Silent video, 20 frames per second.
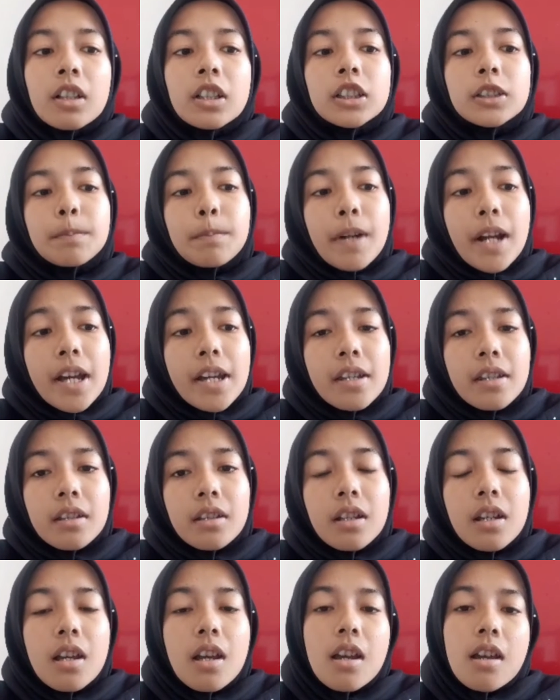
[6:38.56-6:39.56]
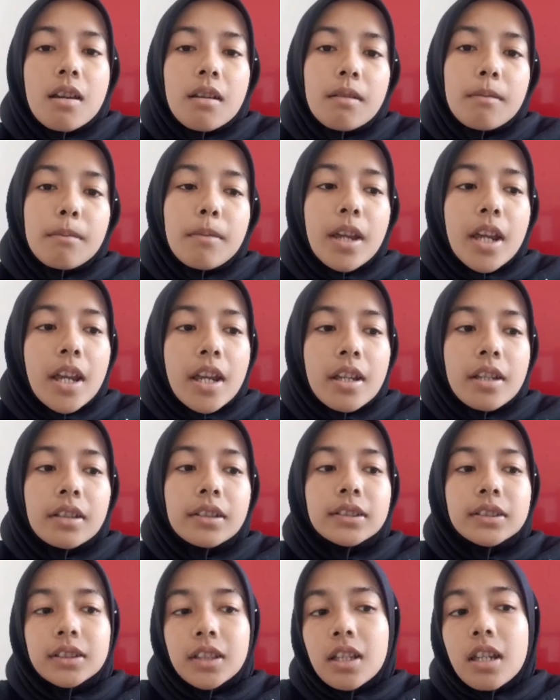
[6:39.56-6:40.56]
Sprite may
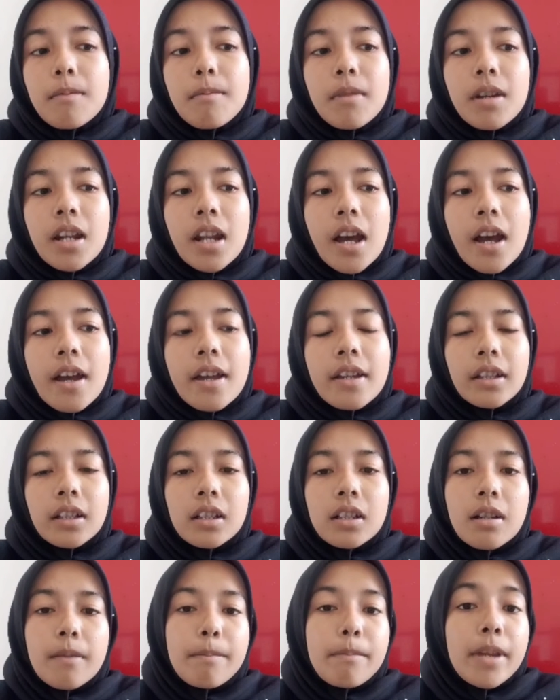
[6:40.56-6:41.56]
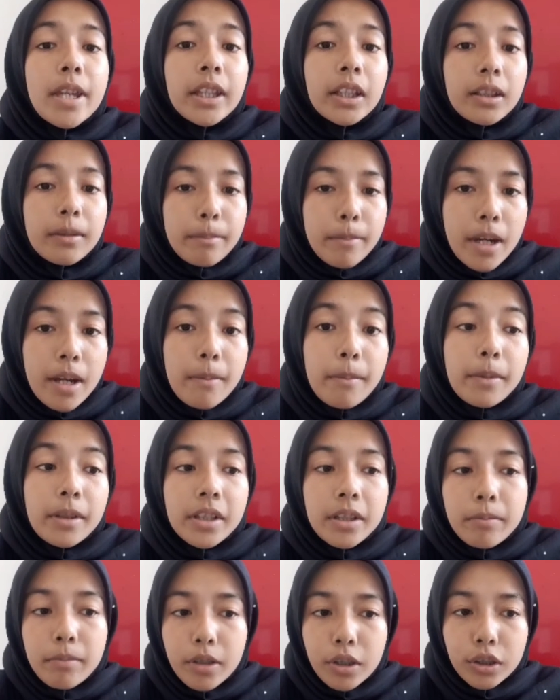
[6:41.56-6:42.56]
seem like a bitmap
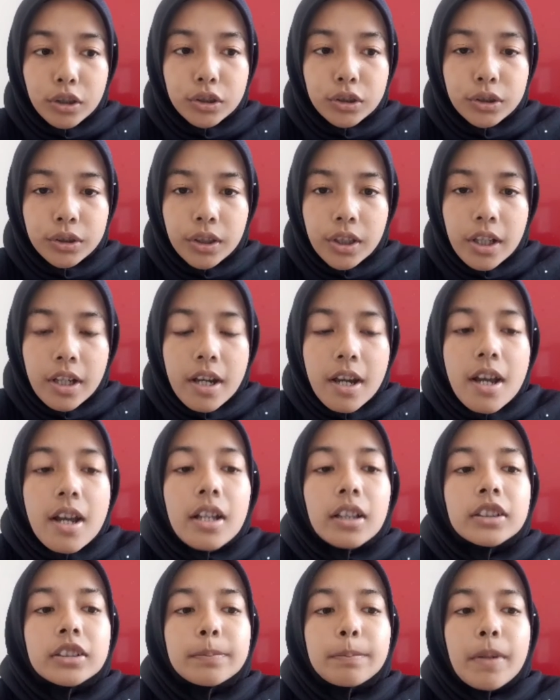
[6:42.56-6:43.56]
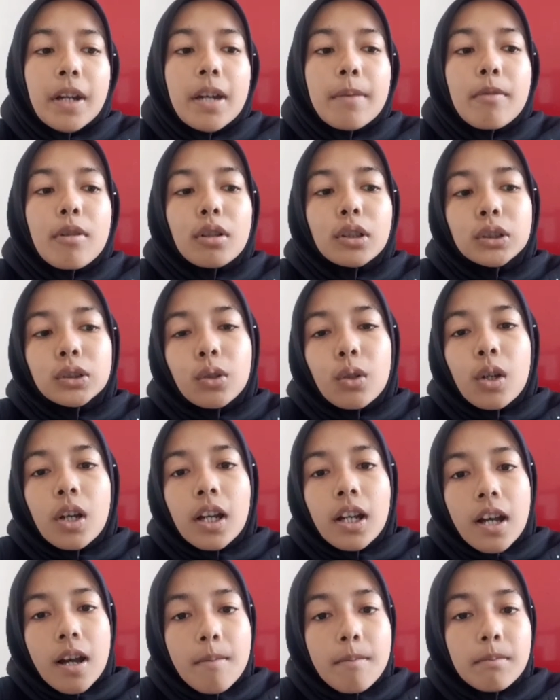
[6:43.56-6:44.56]
image. Sprite also
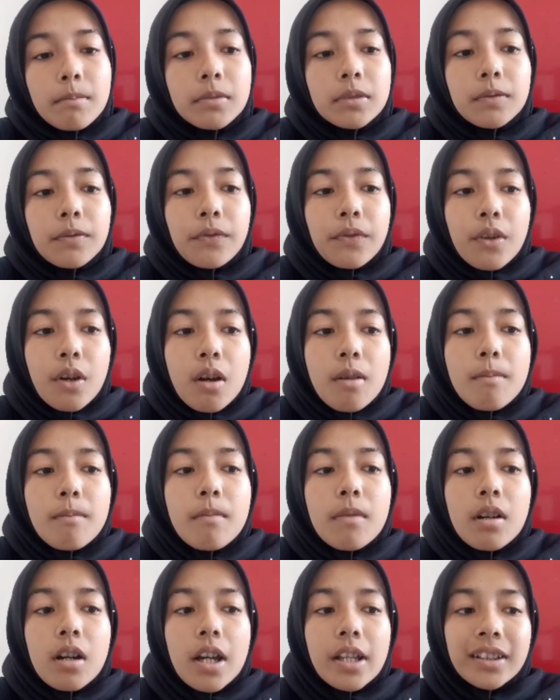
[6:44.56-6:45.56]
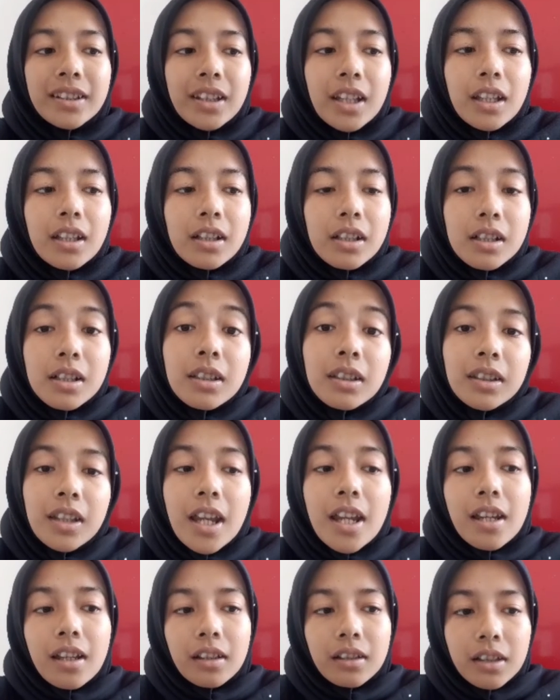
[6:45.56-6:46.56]
comes from a
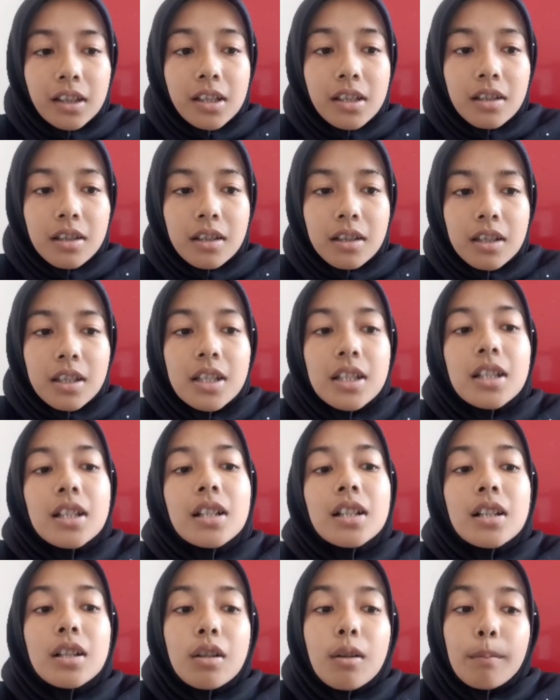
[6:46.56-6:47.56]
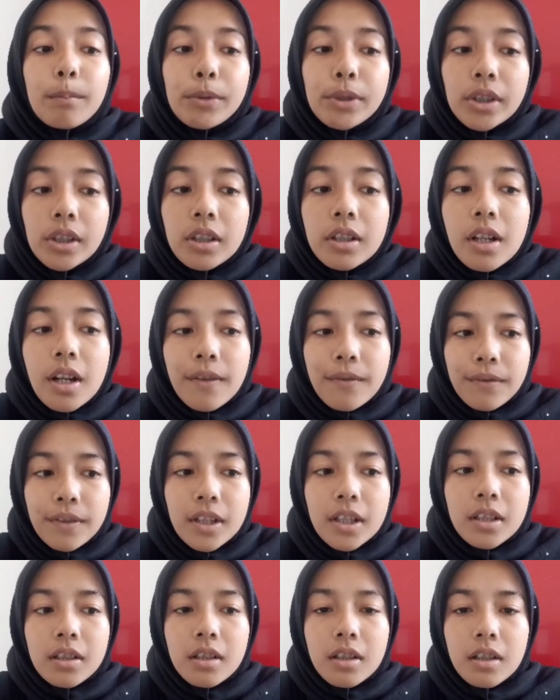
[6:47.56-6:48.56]
technique in a computer
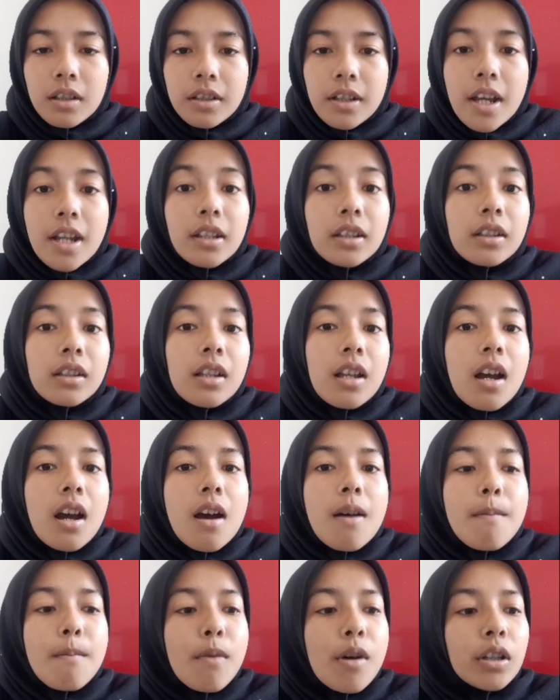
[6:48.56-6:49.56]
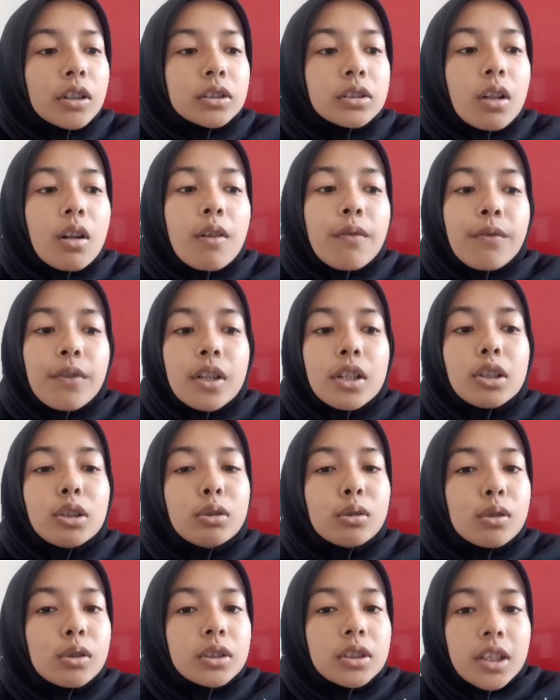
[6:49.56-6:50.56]
graphic that most
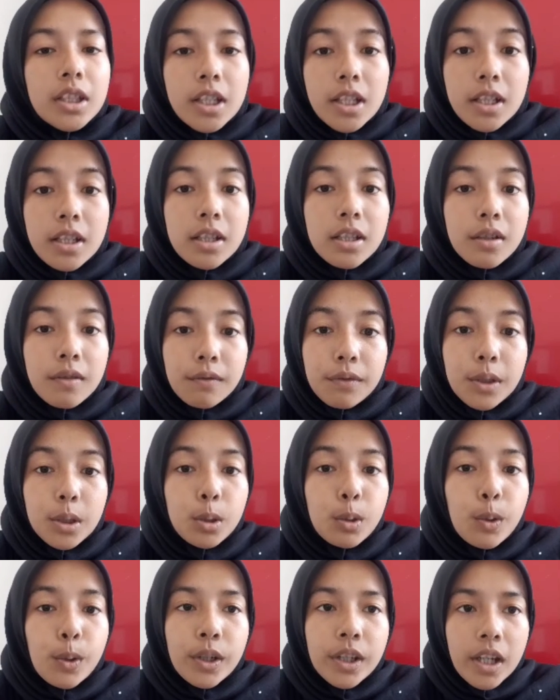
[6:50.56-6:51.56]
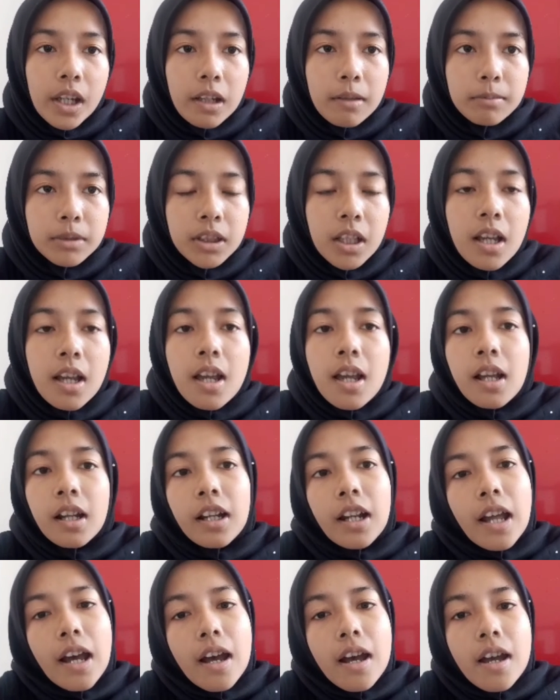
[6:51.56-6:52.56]
often used in the video games
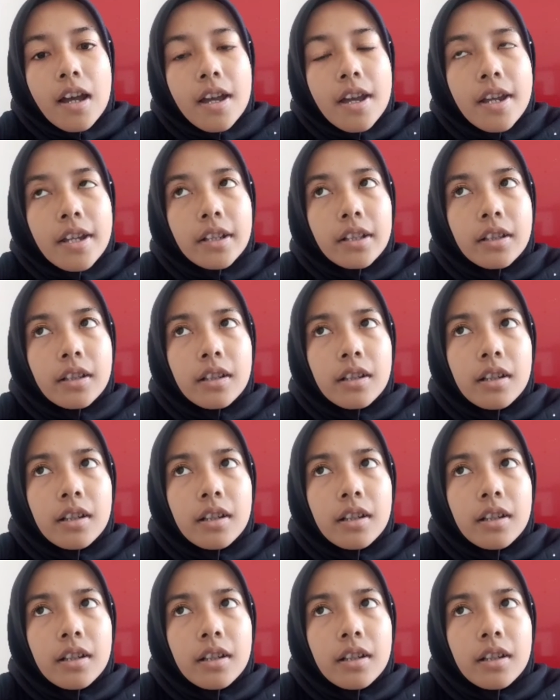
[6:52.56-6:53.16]
like